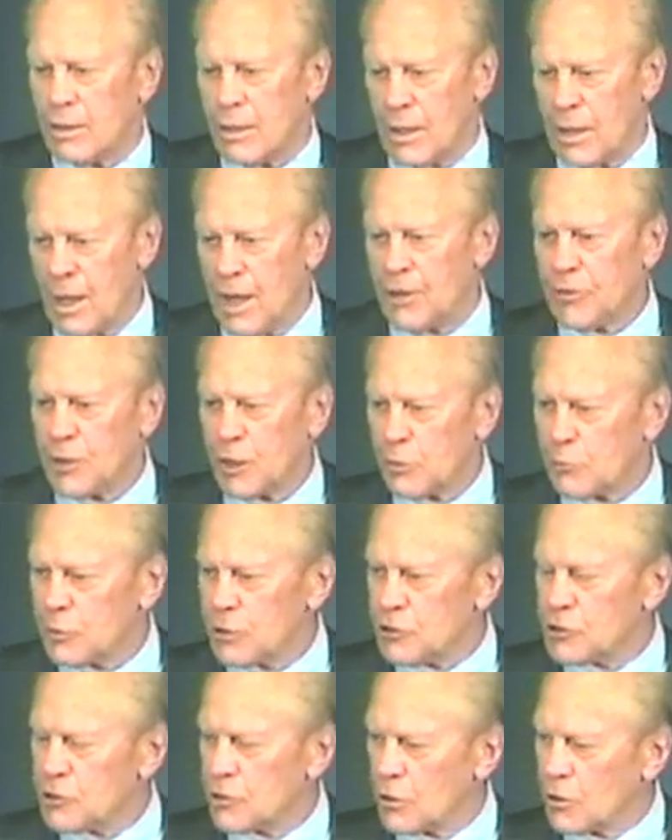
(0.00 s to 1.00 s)
I think we
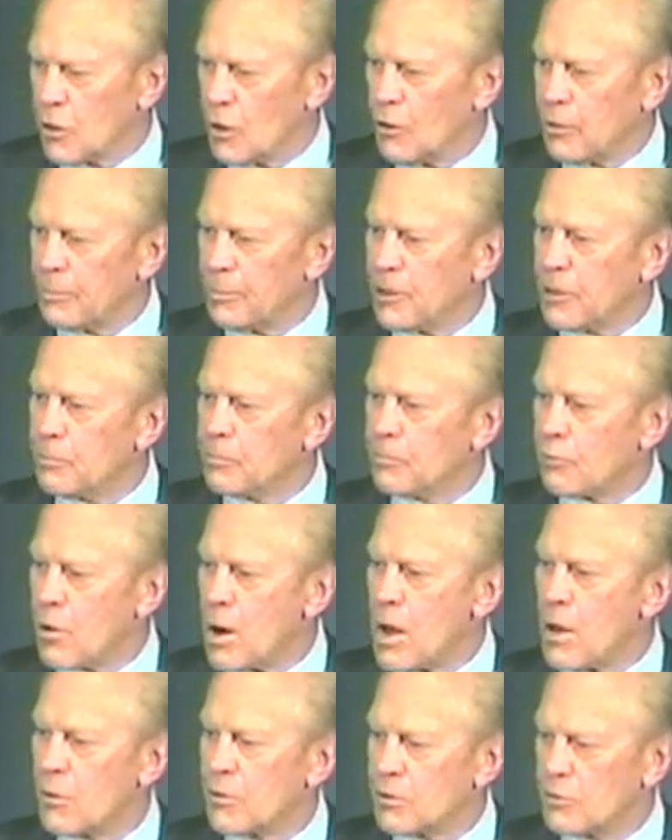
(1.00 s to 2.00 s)
should all be
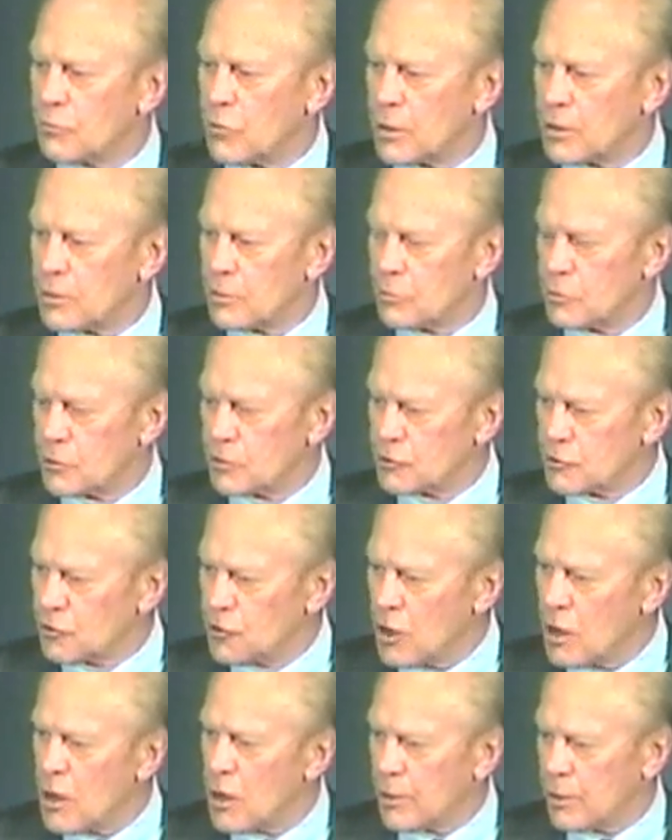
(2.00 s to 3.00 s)
proud of what was
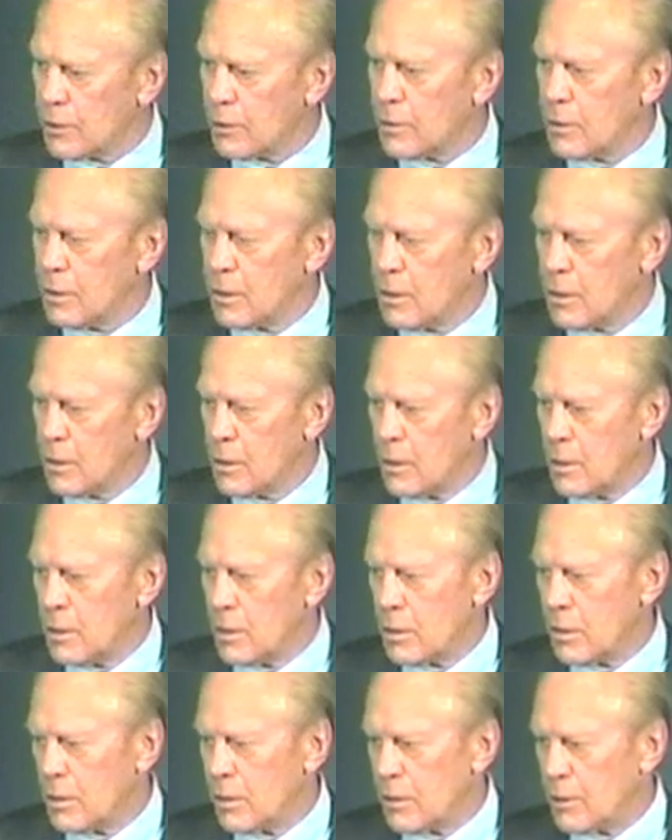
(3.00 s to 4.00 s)
done
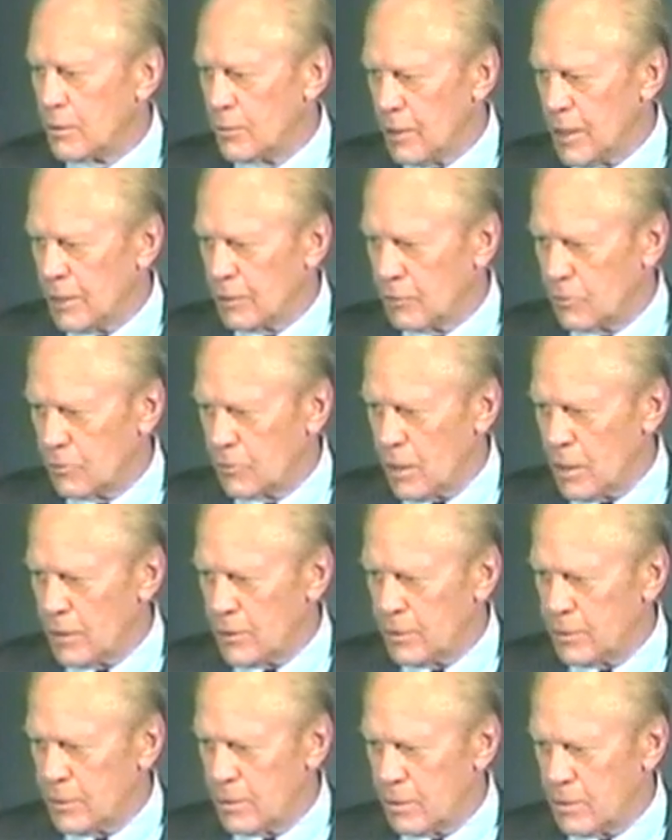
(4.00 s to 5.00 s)
in that great
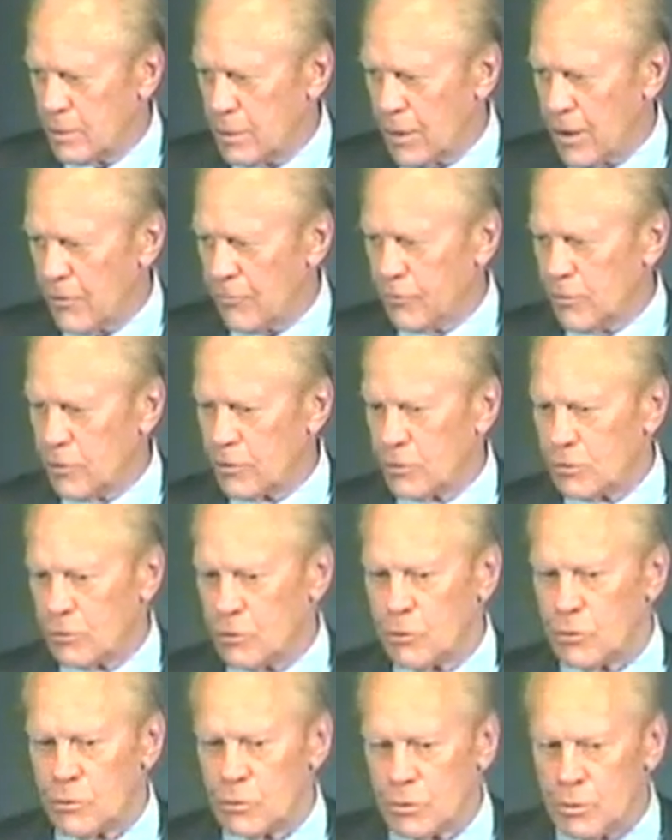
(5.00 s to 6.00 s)
effort
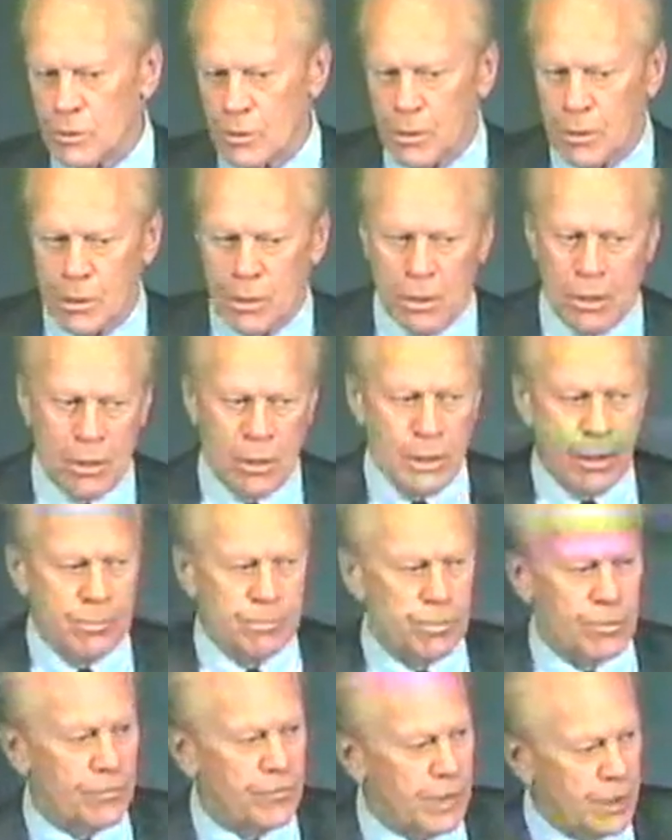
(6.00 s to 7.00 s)
to
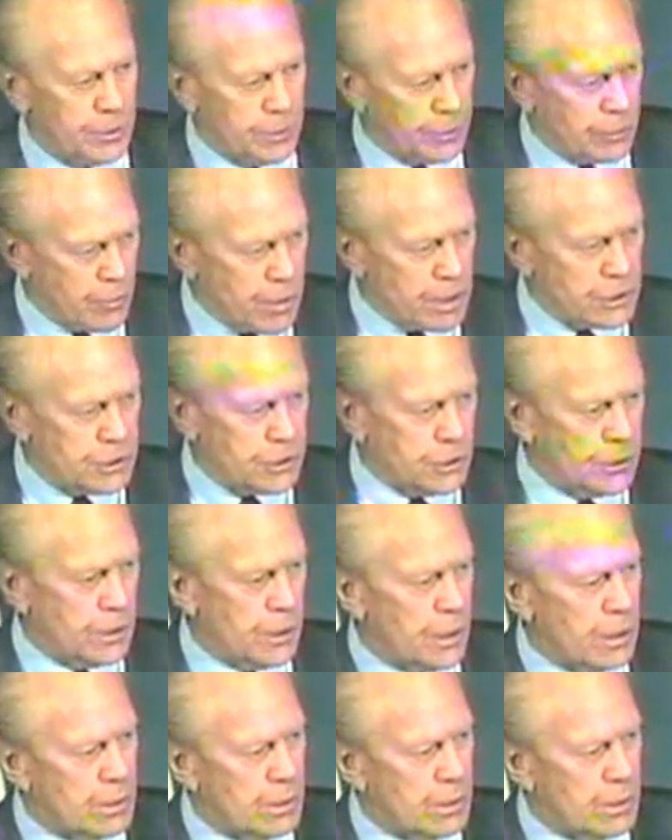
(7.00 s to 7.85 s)
prevent aggression